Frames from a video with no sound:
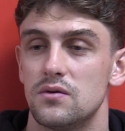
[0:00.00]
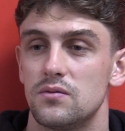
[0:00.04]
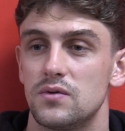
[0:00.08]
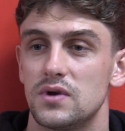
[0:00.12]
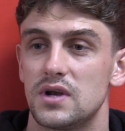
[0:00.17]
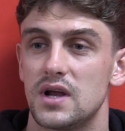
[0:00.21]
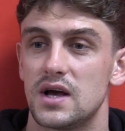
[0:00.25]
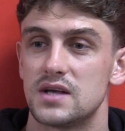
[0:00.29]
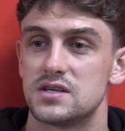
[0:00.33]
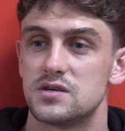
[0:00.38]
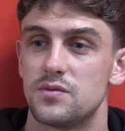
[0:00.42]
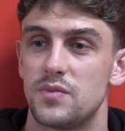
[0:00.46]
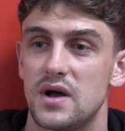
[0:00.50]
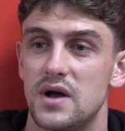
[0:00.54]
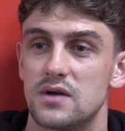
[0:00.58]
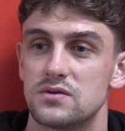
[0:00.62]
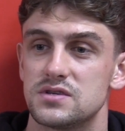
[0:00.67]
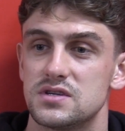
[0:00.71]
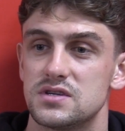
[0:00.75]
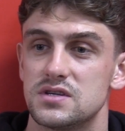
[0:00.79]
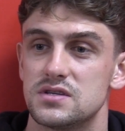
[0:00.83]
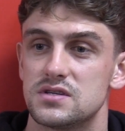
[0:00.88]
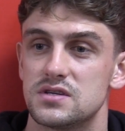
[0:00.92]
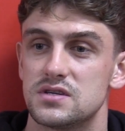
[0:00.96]
we'd like to
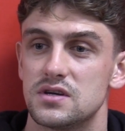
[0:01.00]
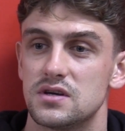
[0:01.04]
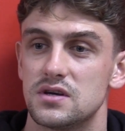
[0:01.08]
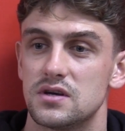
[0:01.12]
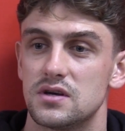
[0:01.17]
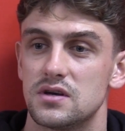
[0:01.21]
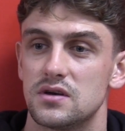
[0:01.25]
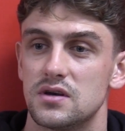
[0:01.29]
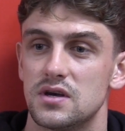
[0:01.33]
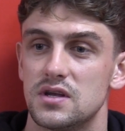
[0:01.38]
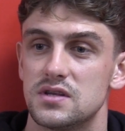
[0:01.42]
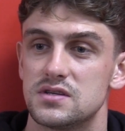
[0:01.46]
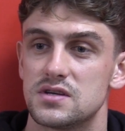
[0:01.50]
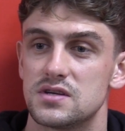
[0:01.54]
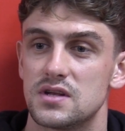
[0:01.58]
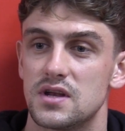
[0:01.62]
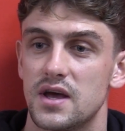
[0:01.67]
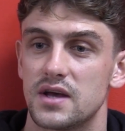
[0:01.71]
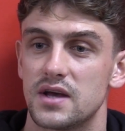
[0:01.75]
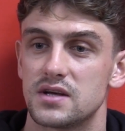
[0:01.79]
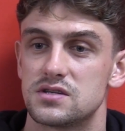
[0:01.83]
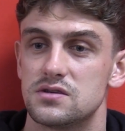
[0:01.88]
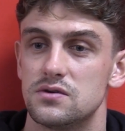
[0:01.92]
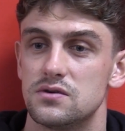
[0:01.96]
bounce into
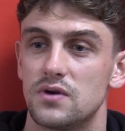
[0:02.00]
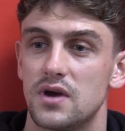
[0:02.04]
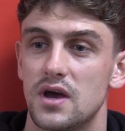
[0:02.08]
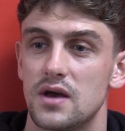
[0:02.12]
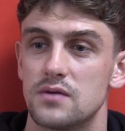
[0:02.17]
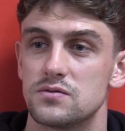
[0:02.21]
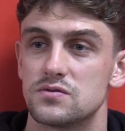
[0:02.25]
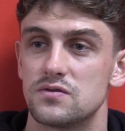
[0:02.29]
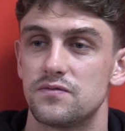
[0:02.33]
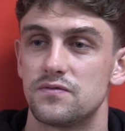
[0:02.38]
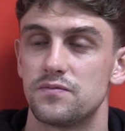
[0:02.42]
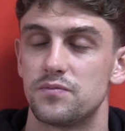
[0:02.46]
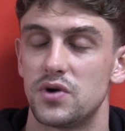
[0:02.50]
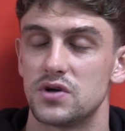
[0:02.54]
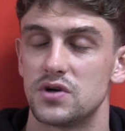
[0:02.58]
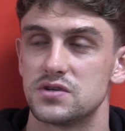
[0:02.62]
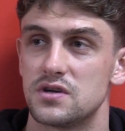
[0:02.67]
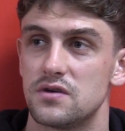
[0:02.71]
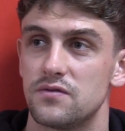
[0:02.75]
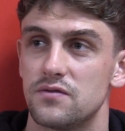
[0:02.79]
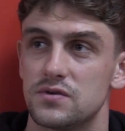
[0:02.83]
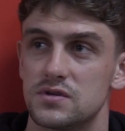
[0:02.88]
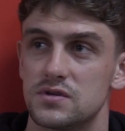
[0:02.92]
the next two games with positive